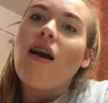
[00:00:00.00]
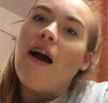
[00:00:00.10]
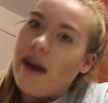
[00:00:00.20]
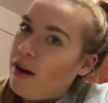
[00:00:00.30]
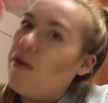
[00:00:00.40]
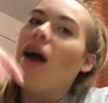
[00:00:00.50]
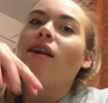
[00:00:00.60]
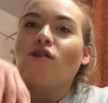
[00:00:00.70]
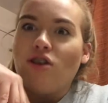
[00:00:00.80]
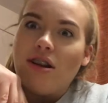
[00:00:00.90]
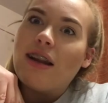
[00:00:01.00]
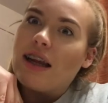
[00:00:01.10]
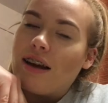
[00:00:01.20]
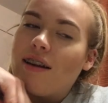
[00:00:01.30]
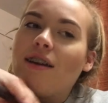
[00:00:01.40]
I hit my head on the
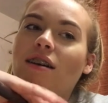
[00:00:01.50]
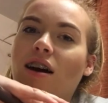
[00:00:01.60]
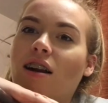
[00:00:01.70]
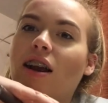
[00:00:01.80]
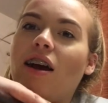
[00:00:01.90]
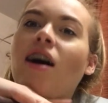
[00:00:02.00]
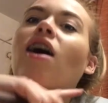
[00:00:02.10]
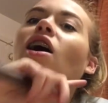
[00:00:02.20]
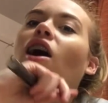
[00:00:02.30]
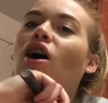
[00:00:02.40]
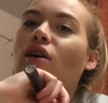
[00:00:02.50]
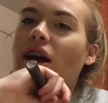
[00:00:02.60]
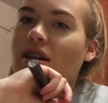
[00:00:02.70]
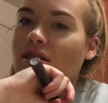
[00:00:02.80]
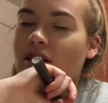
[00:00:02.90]
sink earlier. I'll
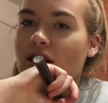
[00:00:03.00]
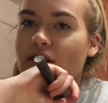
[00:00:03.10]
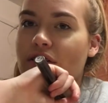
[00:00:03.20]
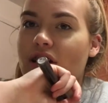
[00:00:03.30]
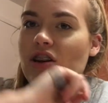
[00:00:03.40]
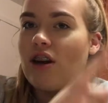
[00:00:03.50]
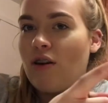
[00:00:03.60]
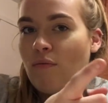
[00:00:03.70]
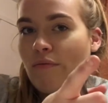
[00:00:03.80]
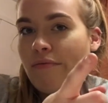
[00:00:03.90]
insert the footage now.